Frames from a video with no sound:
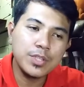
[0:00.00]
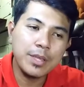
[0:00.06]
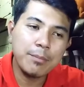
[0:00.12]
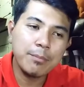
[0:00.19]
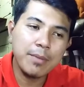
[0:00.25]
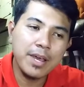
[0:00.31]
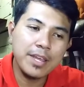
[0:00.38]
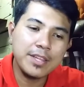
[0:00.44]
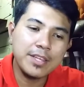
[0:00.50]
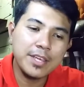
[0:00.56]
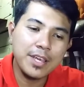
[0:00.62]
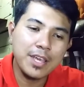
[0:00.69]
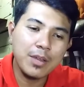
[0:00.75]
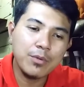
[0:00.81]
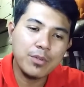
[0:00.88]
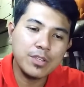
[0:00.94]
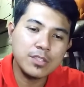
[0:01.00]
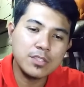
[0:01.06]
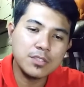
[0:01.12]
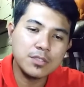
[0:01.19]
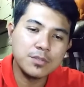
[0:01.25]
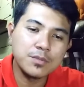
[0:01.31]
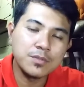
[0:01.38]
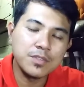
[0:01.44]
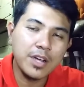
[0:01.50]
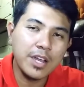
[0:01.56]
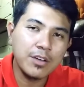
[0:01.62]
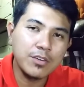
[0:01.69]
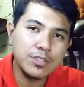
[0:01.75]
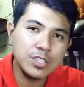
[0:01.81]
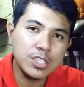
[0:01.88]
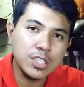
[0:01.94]
they might carry some
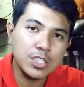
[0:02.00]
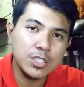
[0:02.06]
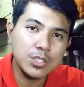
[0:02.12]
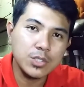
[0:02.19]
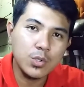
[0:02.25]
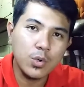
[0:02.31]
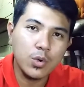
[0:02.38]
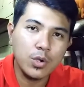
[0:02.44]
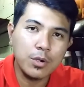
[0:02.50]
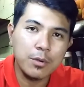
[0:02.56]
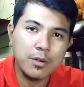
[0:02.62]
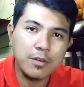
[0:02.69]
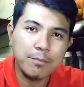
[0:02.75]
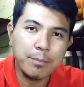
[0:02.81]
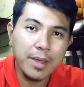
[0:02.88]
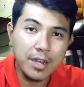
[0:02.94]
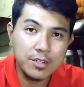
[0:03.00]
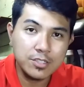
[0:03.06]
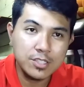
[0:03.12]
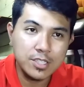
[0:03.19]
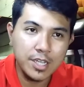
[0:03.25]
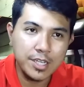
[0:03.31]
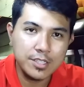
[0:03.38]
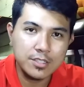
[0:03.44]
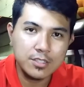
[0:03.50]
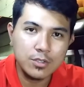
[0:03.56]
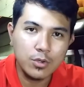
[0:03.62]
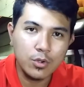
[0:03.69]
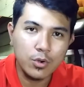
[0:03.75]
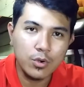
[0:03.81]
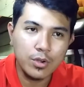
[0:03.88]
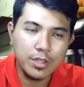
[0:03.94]
viruses or parasites
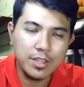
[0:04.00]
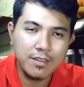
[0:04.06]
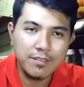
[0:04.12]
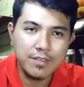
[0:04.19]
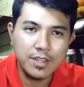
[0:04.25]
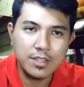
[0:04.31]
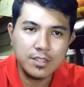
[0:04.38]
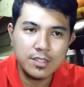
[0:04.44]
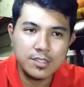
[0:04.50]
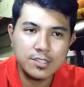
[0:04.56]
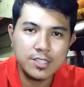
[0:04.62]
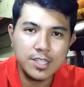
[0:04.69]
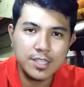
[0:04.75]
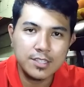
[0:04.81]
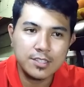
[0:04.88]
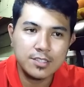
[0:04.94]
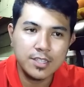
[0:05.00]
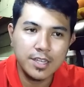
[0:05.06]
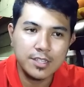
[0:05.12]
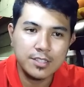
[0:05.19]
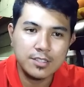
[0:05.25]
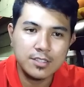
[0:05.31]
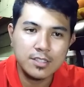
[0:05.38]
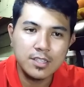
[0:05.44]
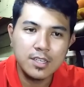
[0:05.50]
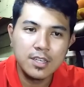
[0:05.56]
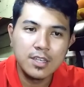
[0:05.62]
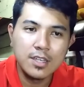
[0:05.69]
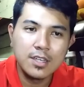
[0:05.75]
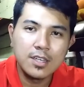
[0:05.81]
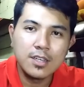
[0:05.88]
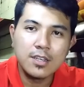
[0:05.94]
or even insecticides
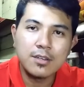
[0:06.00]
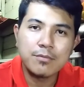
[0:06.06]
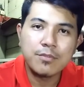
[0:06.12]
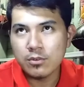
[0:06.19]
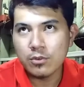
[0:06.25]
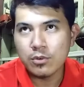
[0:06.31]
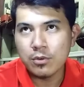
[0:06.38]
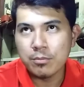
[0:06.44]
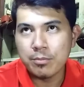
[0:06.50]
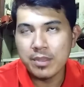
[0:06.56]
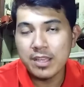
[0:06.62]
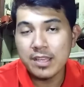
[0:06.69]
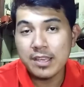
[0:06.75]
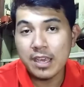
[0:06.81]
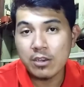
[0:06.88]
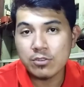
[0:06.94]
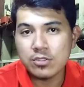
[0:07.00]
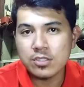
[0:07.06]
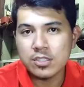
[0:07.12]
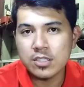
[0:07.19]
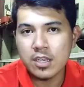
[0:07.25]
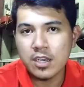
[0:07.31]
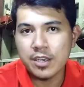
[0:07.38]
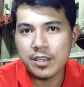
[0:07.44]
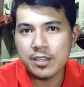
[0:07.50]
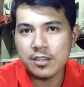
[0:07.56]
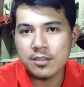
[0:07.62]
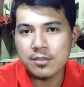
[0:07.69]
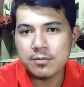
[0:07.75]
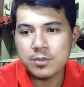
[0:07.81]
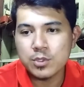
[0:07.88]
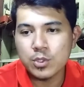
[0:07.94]
or being outside,
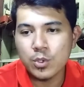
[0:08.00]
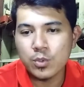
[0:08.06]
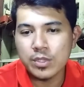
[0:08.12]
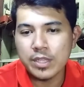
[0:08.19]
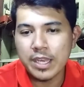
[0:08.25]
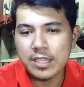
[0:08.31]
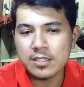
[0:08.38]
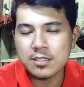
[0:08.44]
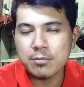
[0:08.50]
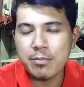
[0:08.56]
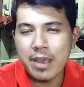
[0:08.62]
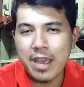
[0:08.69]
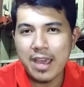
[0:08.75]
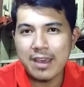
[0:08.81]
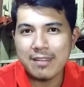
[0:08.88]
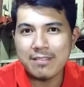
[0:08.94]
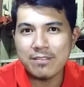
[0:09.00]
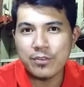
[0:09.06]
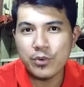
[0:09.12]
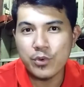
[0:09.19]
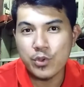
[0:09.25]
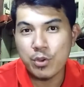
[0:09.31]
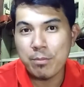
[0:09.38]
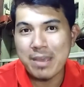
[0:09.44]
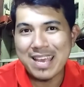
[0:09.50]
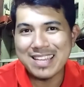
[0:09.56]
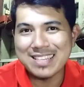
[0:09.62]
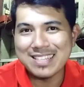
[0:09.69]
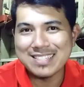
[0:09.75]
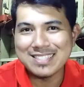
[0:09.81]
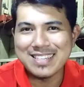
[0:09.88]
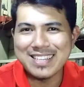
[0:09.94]
so that's bad for your
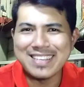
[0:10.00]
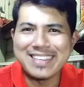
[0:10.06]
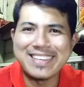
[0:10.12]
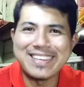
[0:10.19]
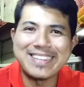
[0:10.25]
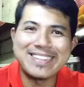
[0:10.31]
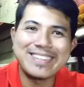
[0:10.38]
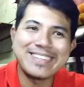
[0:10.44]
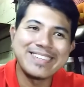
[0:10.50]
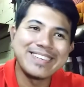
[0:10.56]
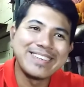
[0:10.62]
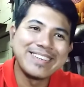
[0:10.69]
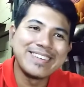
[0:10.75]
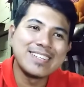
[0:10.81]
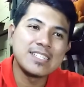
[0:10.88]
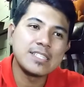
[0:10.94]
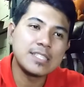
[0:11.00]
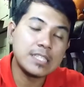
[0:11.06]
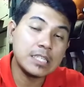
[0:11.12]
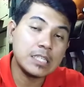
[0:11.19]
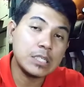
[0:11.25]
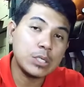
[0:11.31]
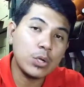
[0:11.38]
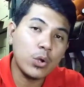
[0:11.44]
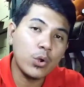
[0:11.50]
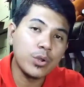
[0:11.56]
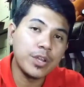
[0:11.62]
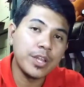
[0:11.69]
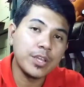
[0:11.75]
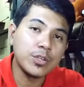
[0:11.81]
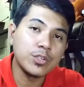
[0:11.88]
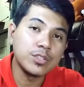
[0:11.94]
mantis. They get sick or
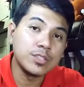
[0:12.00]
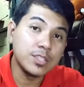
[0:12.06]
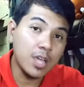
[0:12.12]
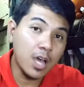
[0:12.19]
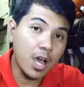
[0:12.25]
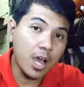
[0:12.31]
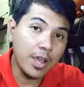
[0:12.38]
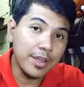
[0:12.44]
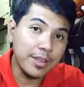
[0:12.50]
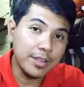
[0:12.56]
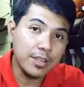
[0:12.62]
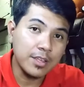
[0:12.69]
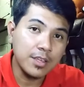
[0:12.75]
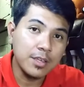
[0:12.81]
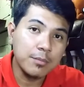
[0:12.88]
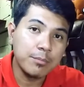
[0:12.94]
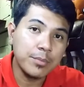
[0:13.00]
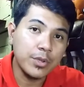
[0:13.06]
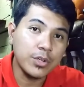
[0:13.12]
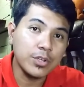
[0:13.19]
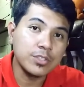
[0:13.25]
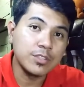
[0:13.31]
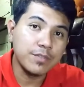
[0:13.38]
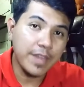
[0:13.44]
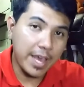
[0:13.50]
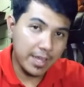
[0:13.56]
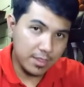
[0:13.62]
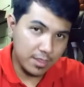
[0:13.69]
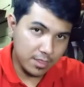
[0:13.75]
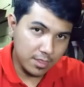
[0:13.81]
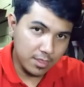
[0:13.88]
they could die because of that.